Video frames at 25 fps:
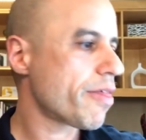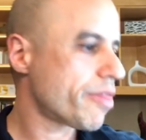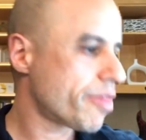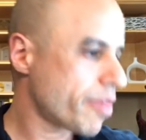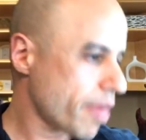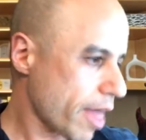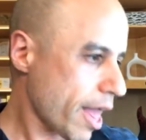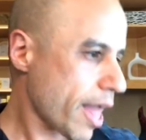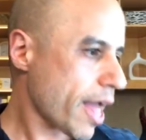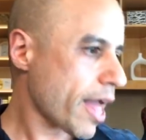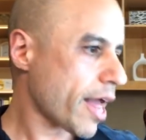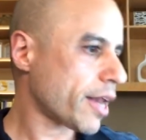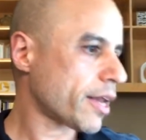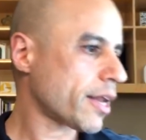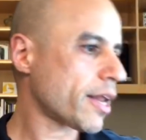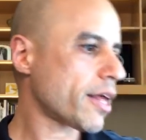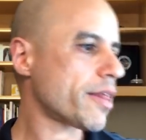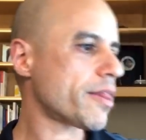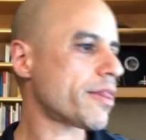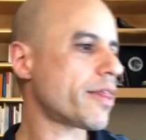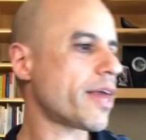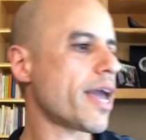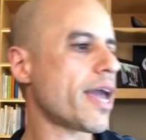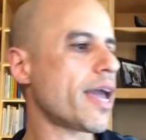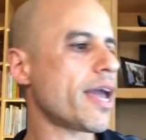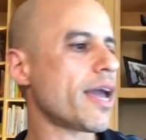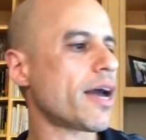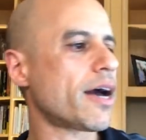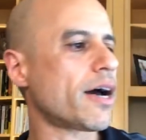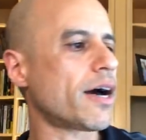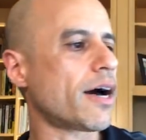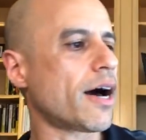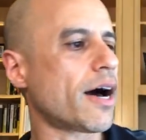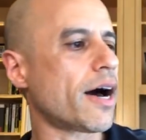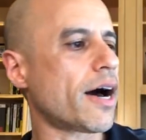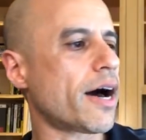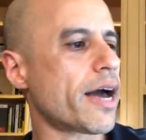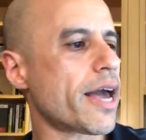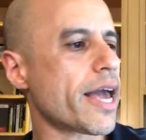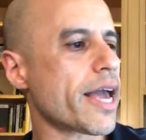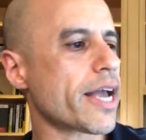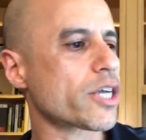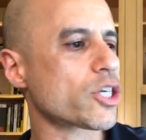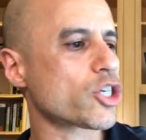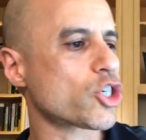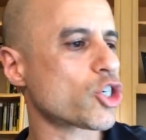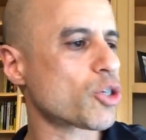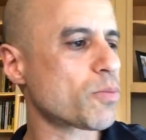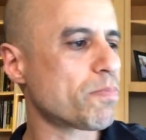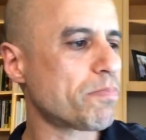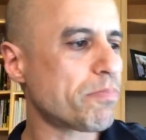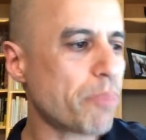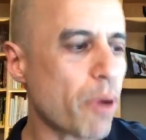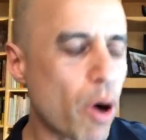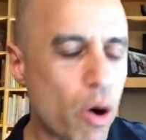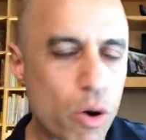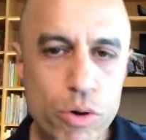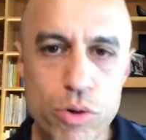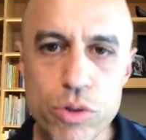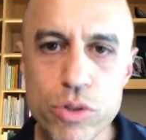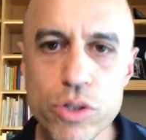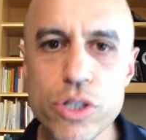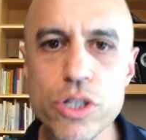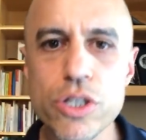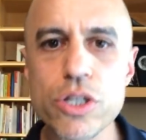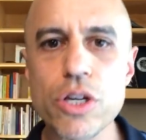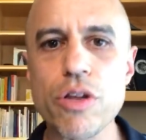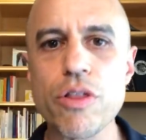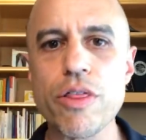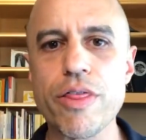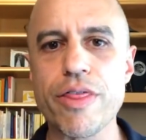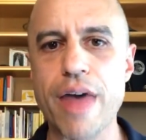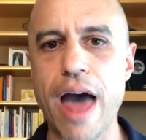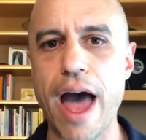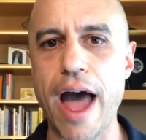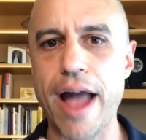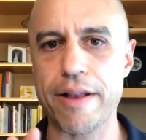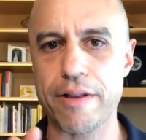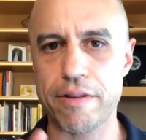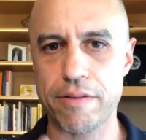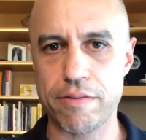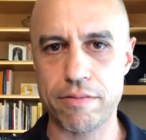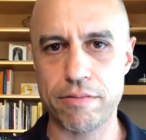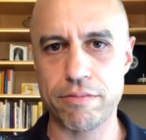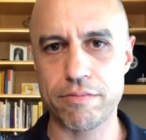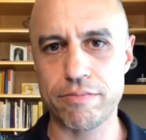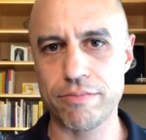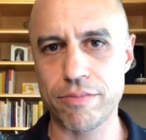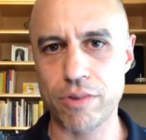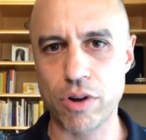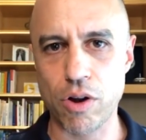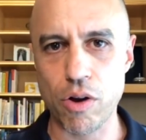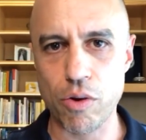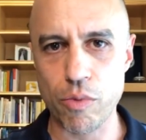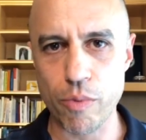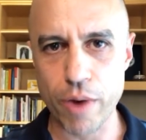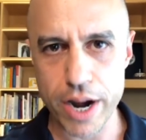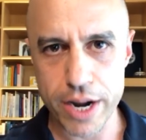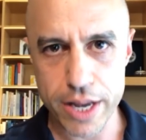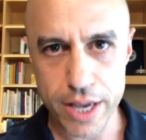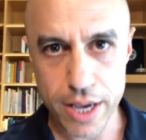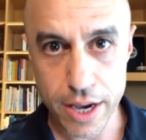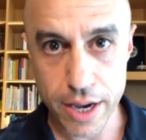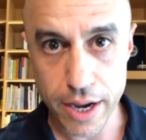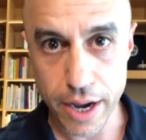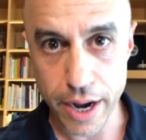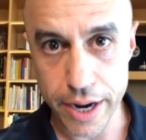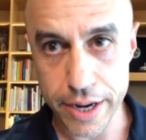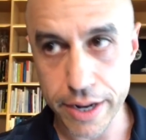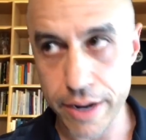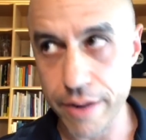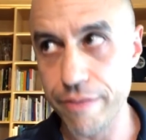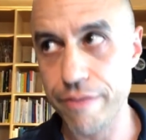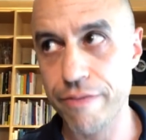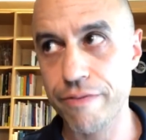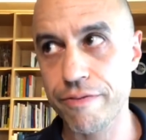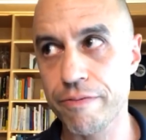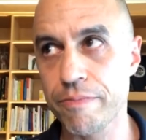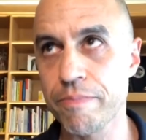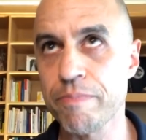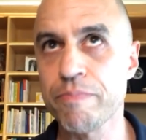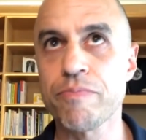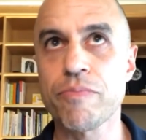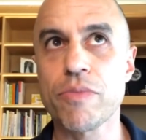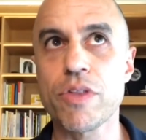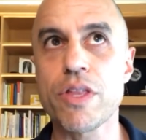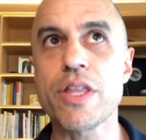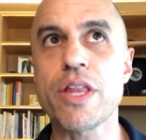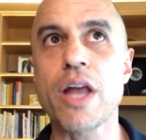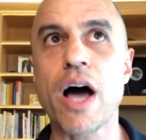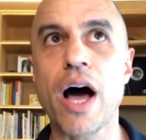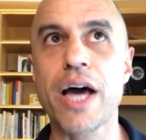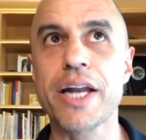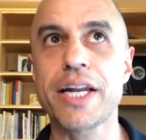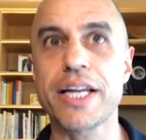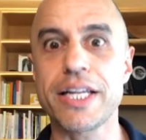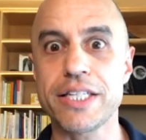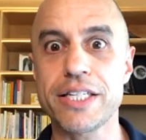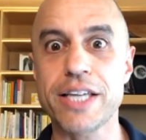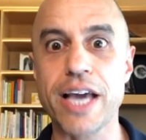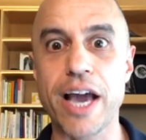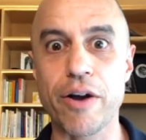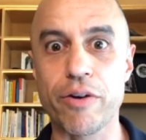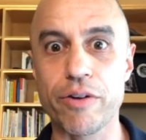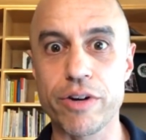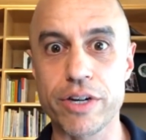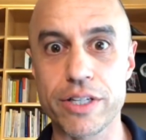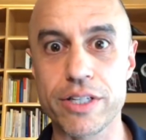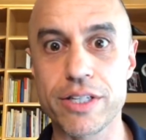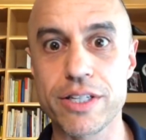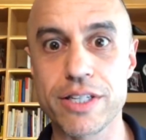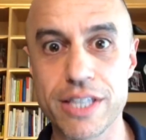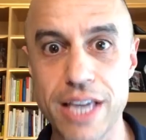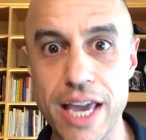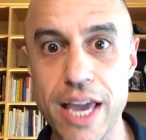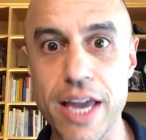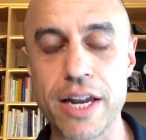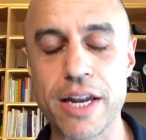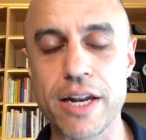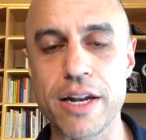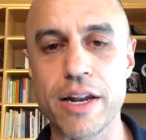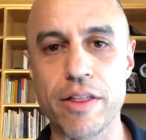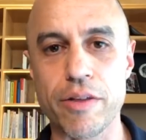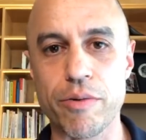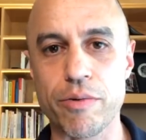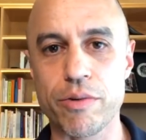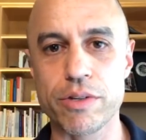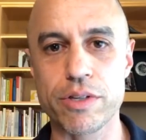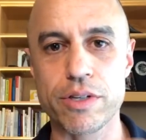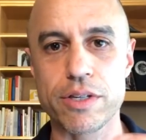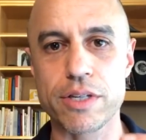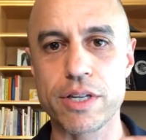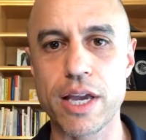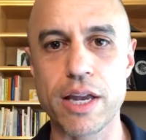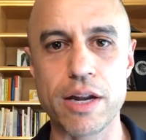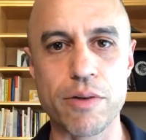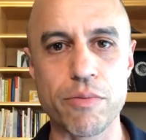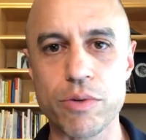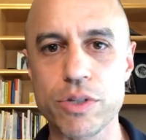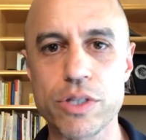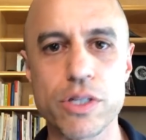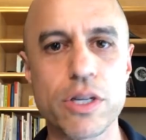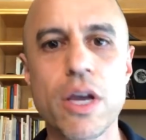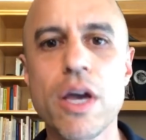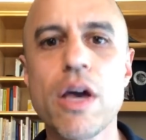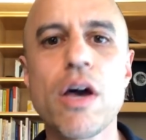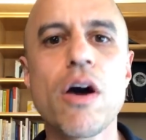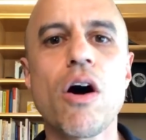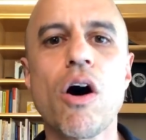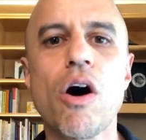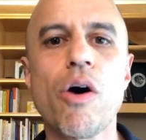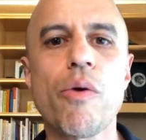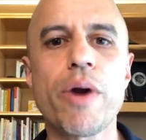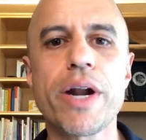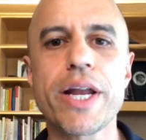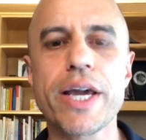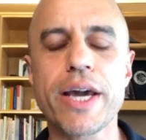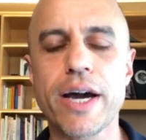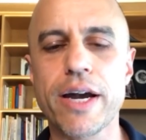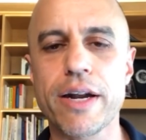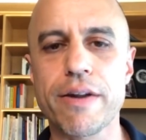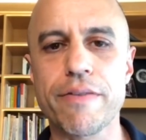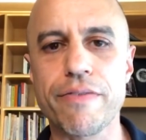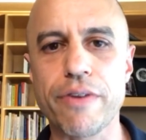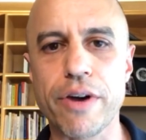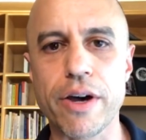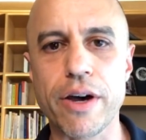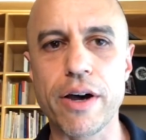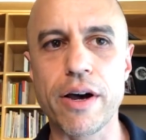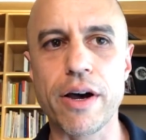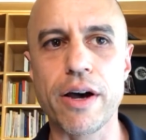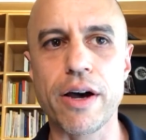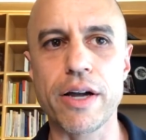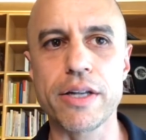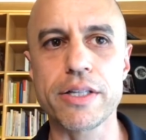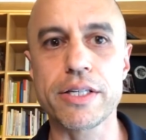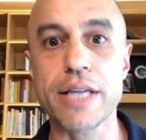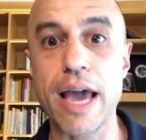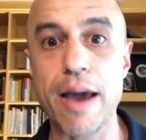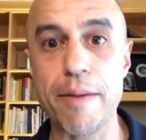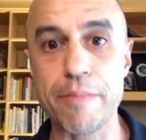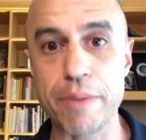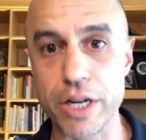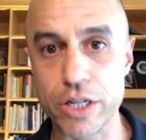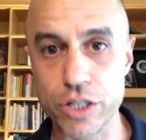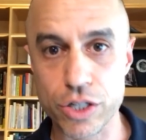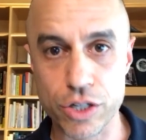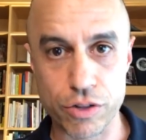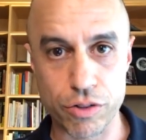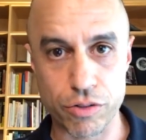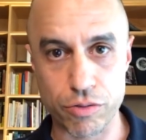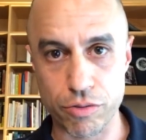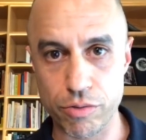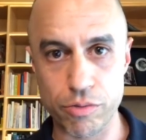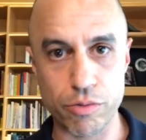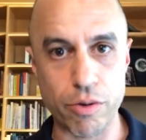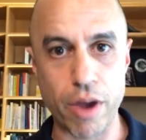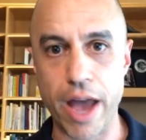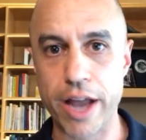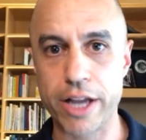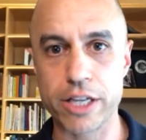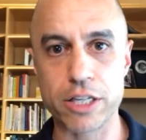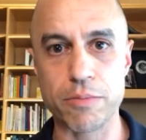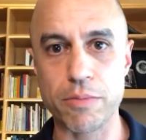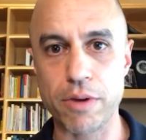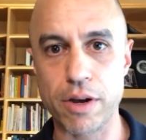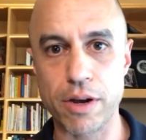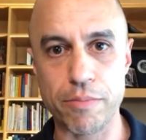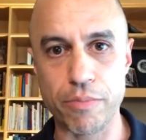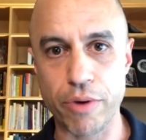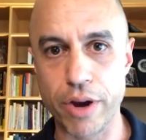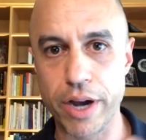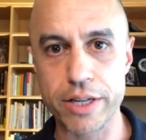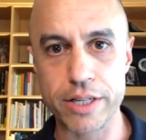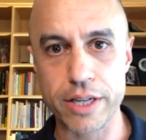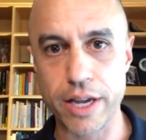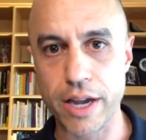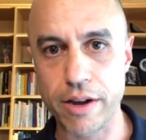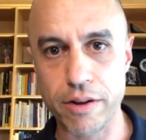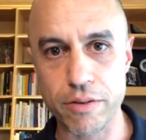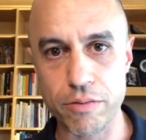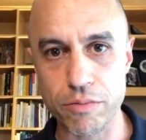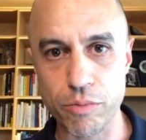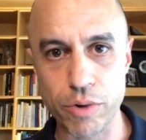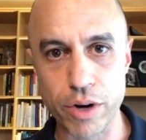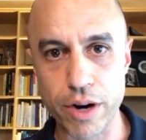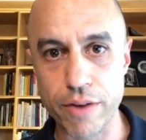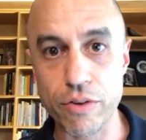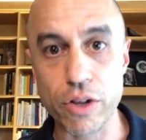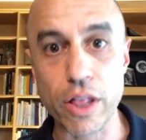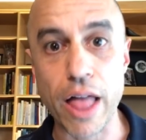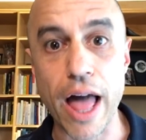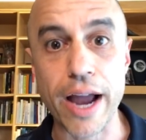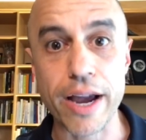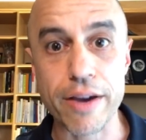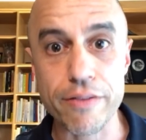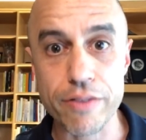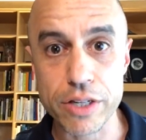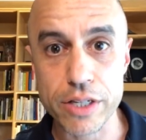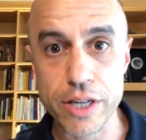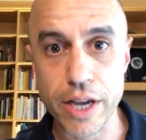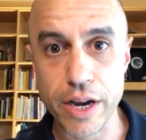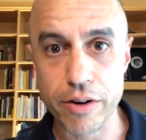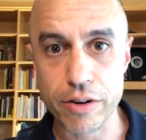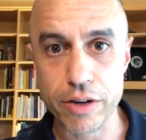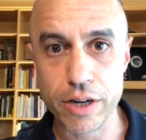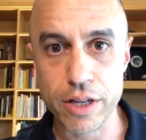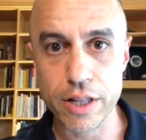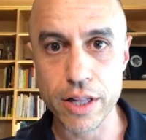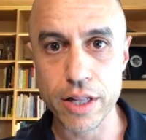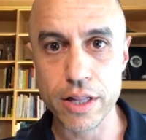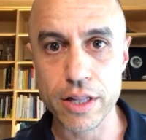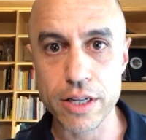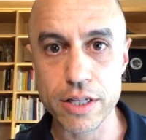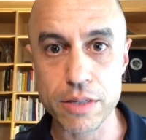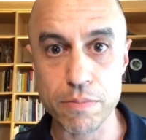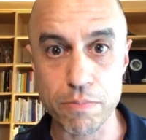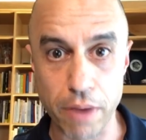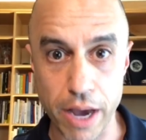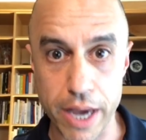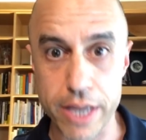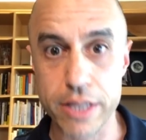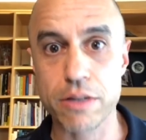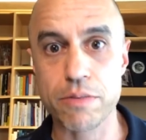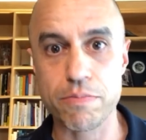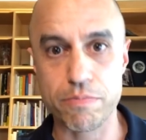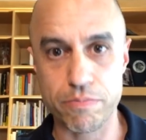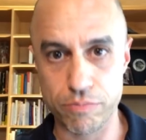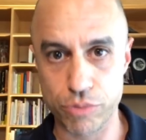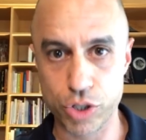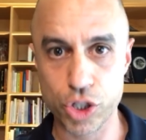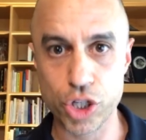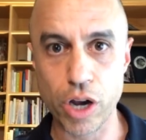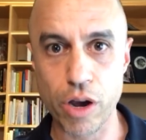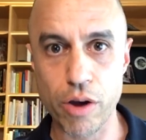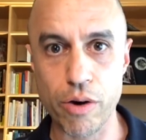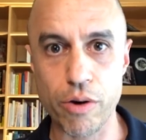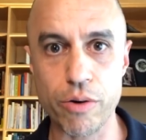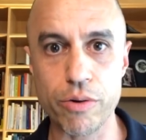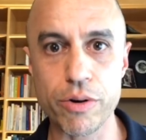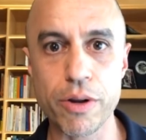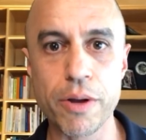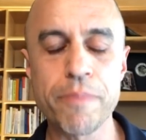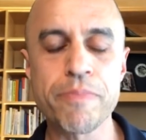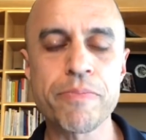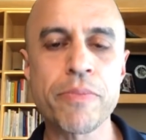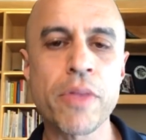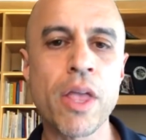Then they exposed that already kind of non-integritous skin. In other words, the skin was already kind of damaged through eczema, breakdown, whatever lack of integrity that these mice showed.